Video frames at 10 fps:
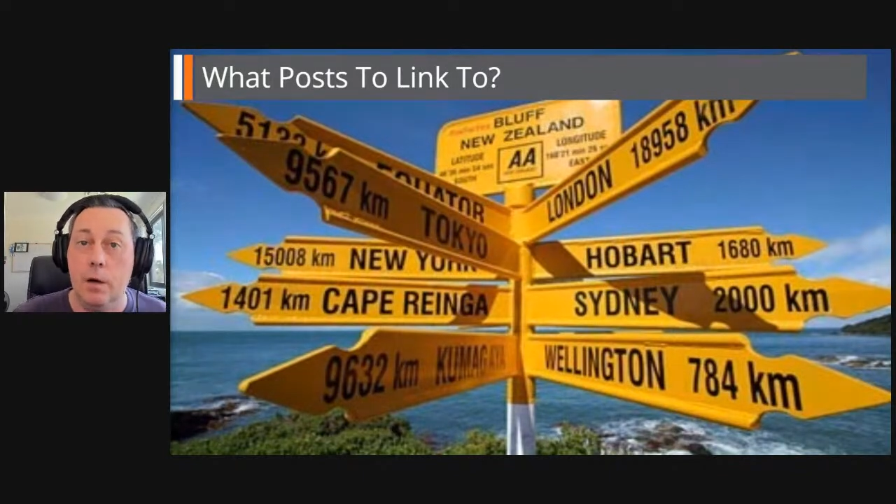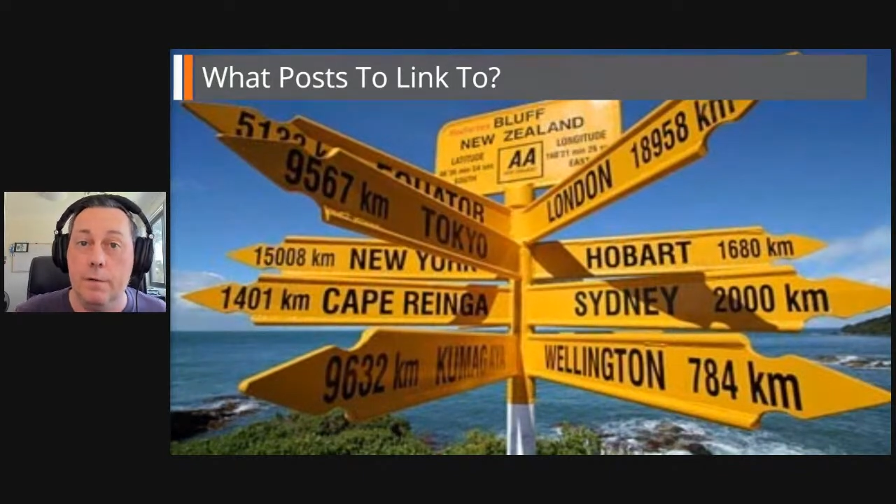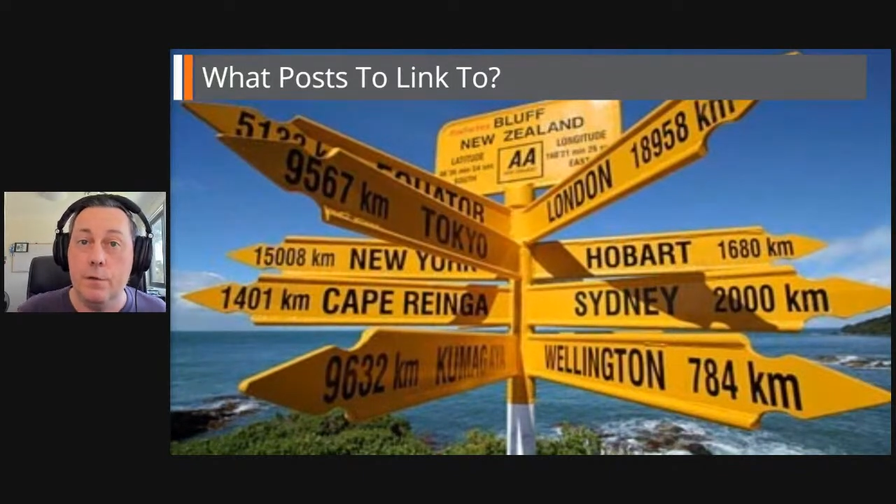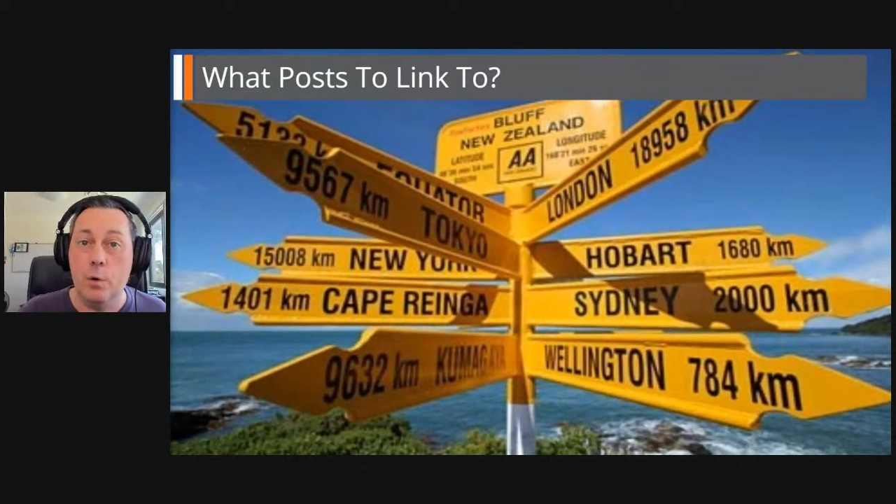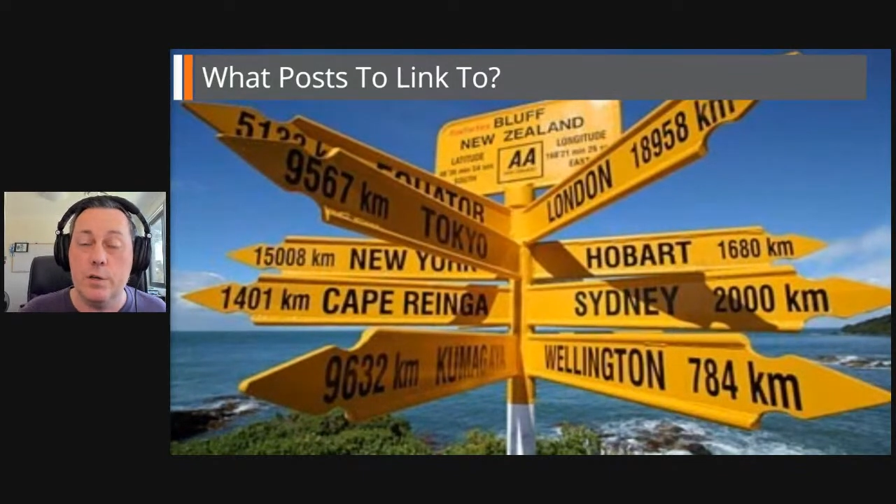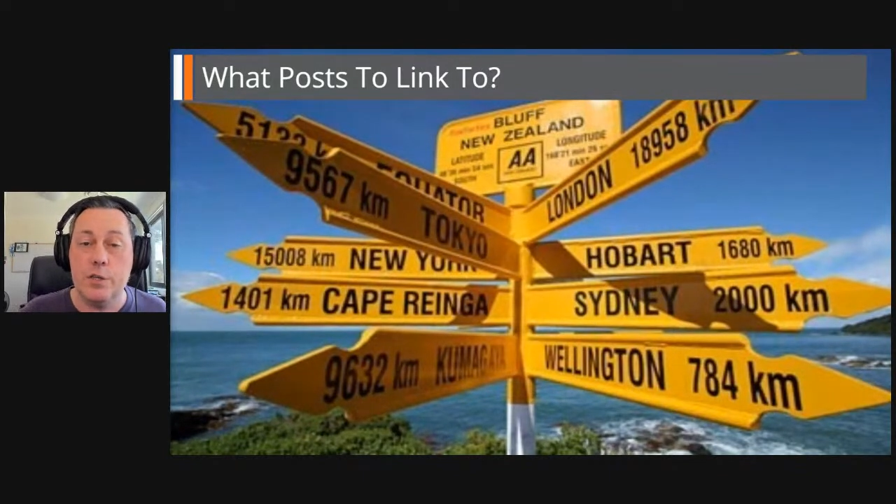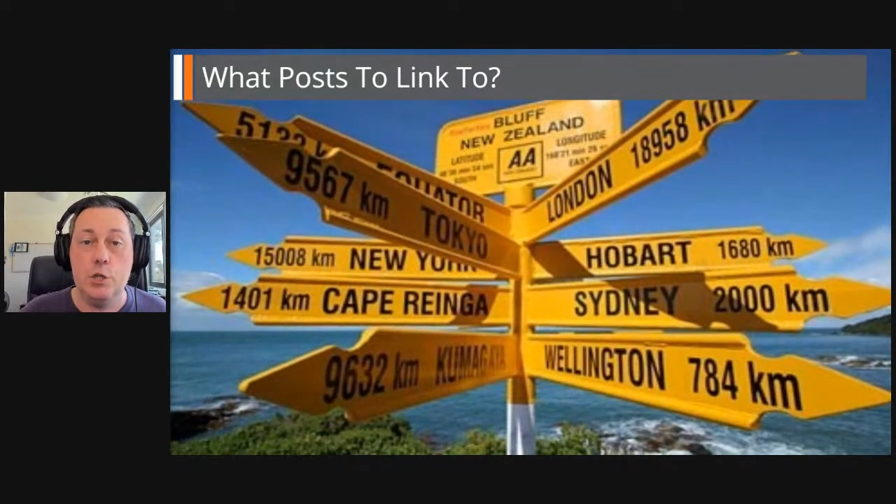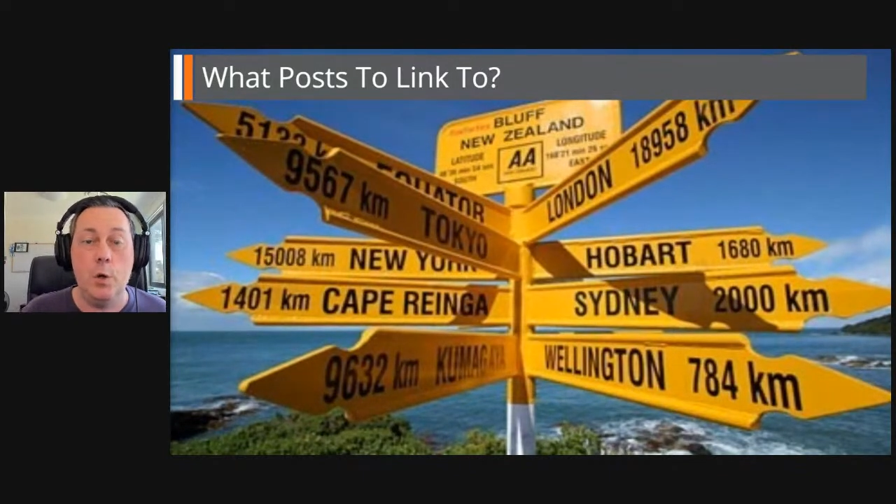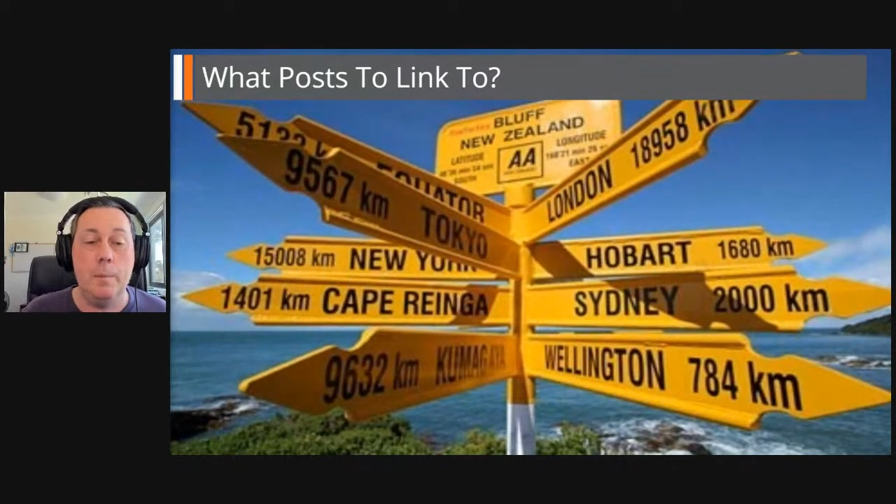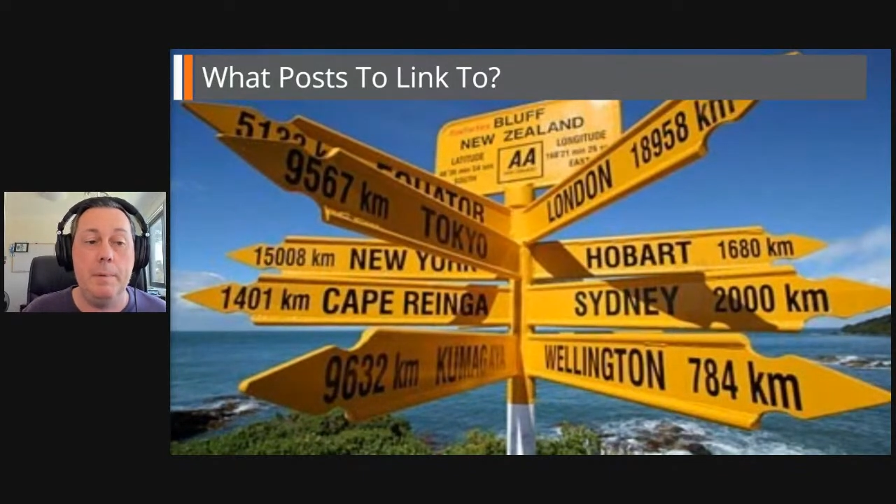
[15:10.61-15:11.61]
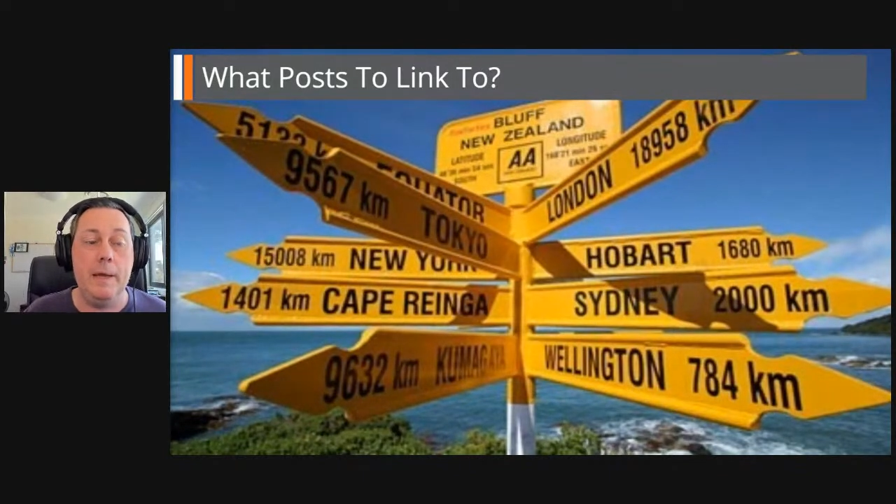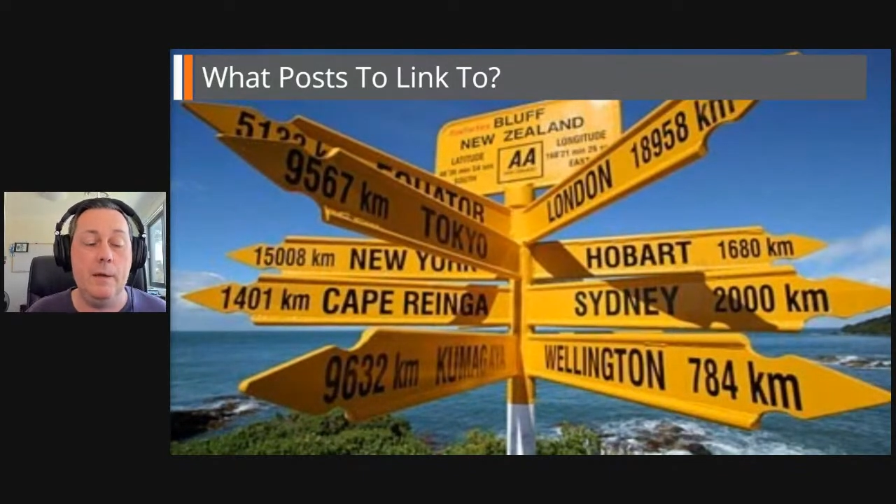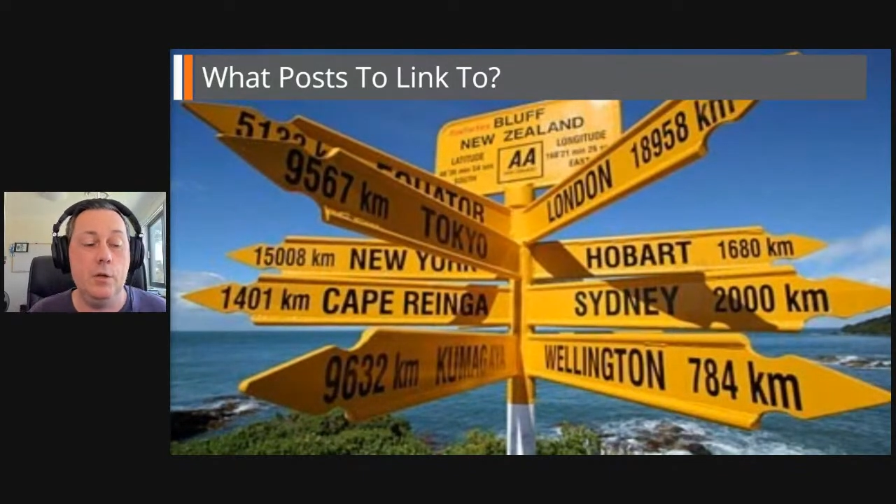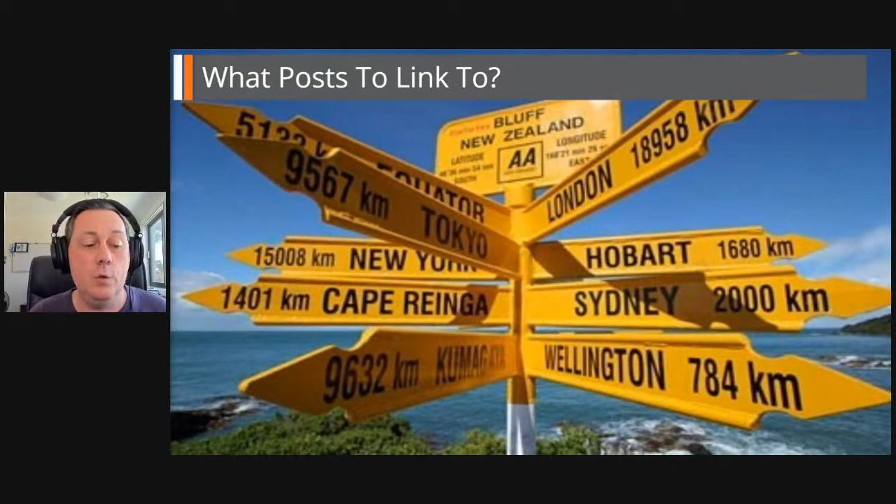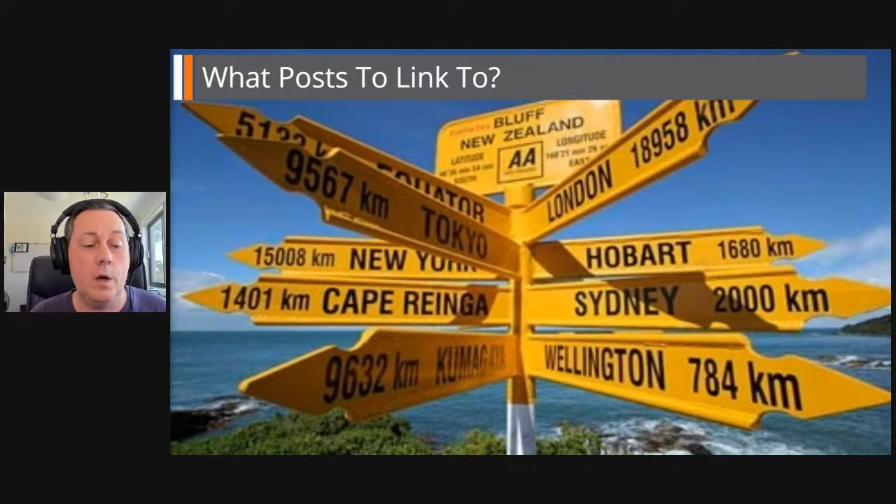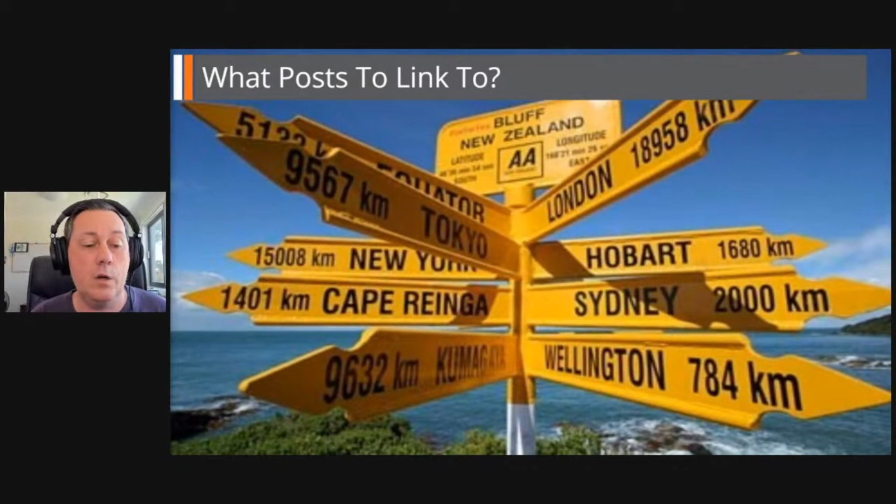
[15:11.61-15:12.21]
Of course, QR